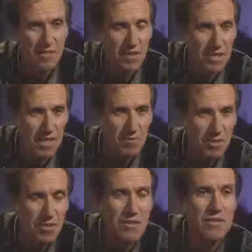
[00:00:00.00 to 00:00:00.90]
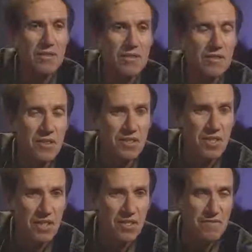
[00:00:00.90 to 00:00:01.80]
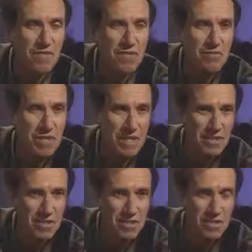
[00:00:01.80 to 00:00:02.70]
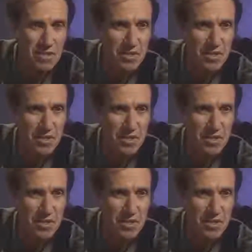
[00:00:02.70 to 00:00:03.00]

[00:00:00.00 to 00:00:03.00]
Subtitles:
for example, the construction of Stonehenge.